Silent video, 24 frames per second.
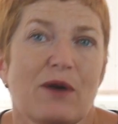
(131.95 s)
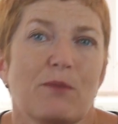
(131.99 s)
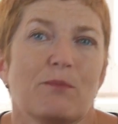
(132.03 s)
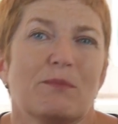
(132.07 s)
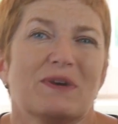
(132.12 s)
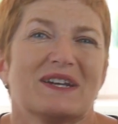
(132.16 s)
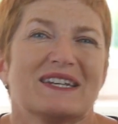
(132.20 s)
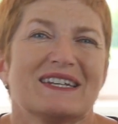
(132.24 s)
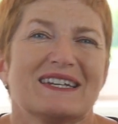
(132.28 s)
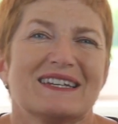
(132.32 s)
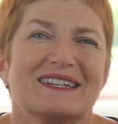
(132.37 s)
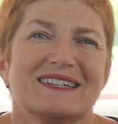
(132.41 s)

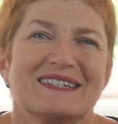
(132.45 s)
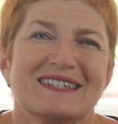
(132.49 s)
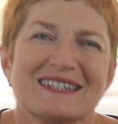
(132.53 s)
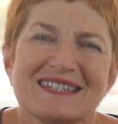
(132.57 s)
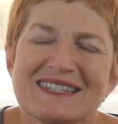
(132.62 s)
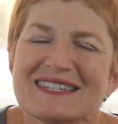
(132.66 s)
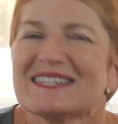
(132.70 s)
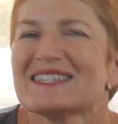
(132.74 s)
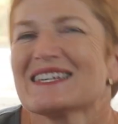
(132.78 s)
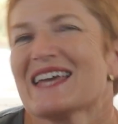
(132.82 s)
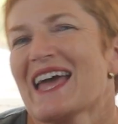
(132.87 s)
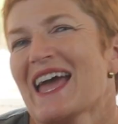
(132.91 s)
But
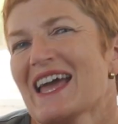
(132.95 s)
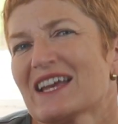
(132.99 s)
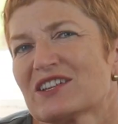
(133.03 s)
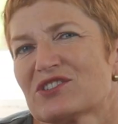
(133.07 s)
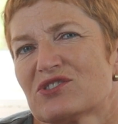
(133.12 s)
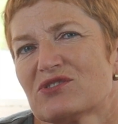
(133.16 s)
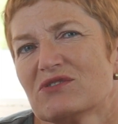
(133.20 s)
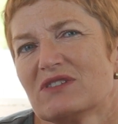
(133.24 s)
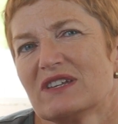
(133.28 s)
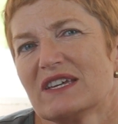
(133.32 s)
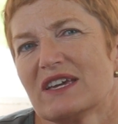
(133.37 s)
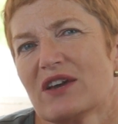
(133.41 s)
this is
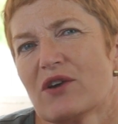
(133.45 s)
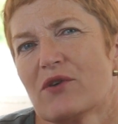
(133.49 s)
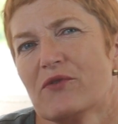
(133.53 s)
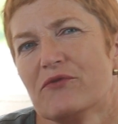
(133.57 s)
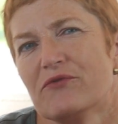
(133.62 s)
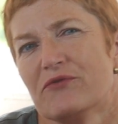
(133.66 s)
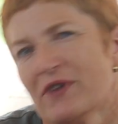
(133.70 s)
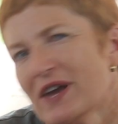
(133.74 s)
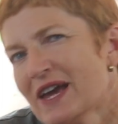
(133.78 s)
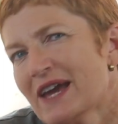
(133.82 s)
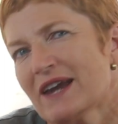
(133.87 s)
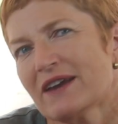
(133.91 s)
actually a
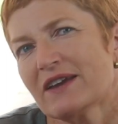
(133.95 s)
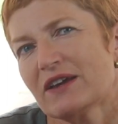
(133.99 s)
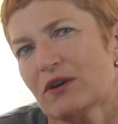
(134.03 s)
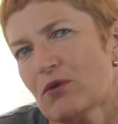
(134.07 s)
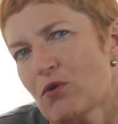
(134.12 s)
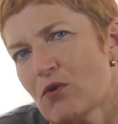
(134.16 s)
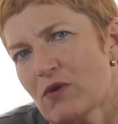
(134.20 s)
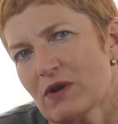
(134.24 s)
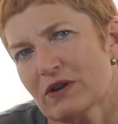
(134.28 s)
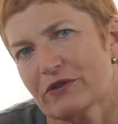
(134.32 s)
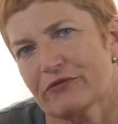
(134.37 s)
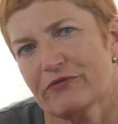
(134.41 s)
very
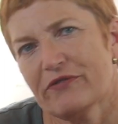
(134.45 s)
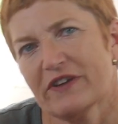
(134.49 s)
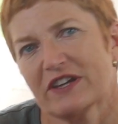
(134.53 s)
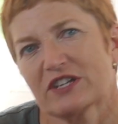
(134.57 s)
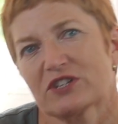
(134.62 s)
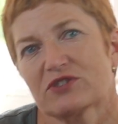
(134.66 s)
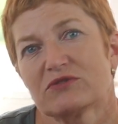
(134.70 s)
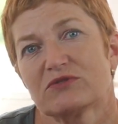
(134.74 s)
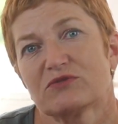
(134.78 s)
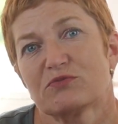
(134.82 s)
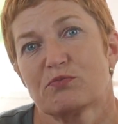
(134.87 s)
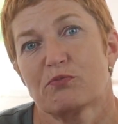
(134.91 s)

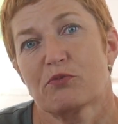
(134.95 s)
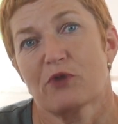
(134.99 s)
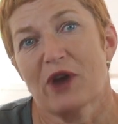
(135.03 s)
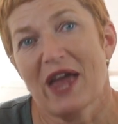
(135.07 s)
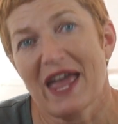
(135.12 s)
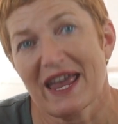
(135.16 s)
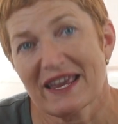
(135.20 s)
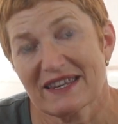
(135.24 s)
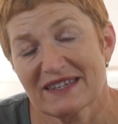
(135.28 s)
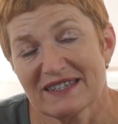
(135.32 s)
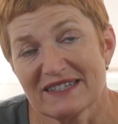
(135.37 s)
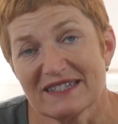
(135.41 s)
old-fashioned
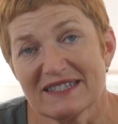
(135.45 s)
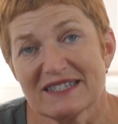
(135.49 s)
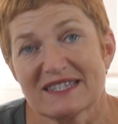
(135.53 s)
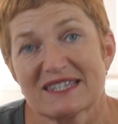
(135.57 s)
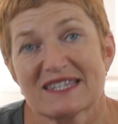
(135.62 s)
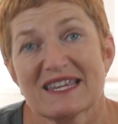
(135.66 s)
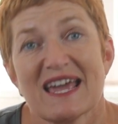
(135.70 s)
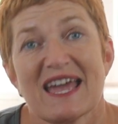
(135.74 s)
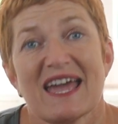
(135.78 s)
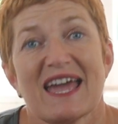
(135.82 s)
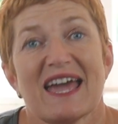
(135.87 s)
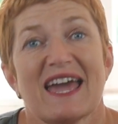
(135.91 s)

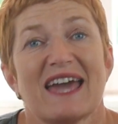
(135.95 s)
practice,